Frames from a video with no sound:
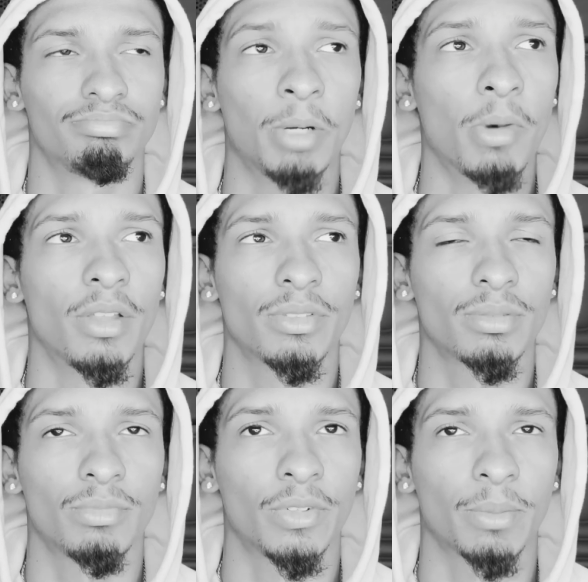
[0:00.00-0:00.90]
a month
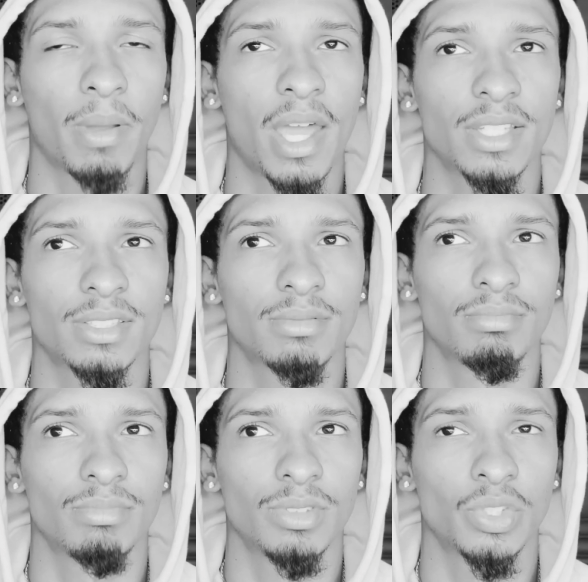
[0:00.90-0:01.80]
for the past
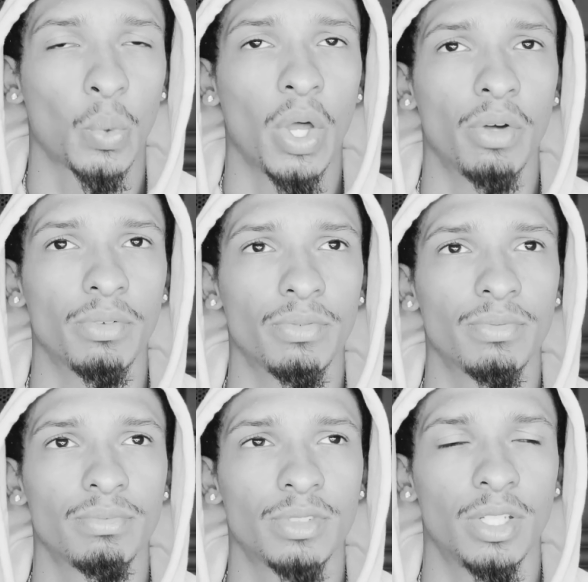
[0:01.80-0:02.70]
12
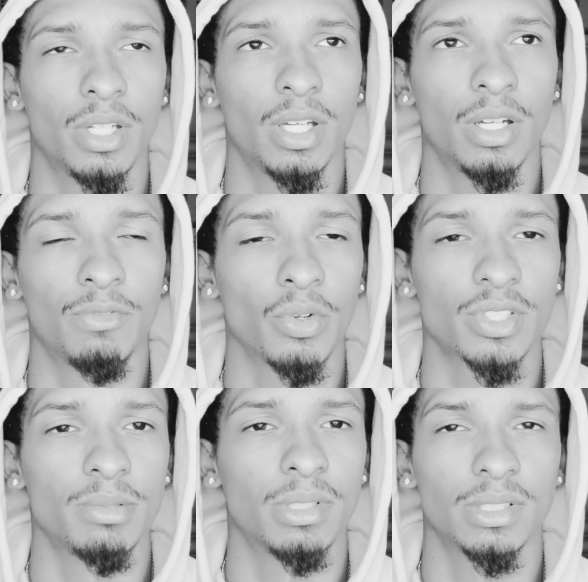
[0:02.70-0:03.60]
to
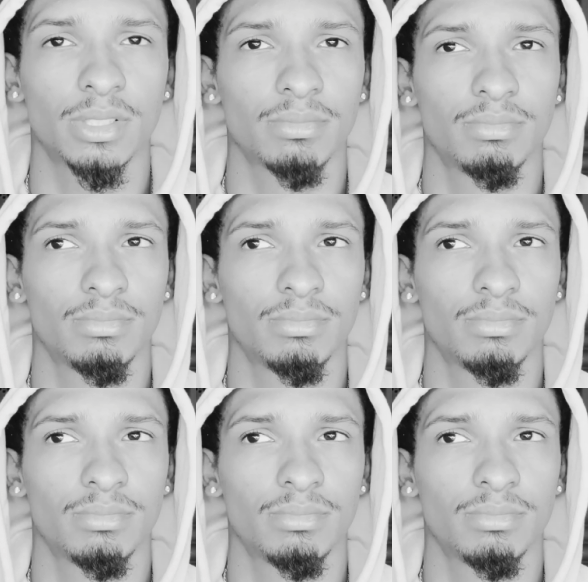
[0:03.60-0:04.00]
14 months,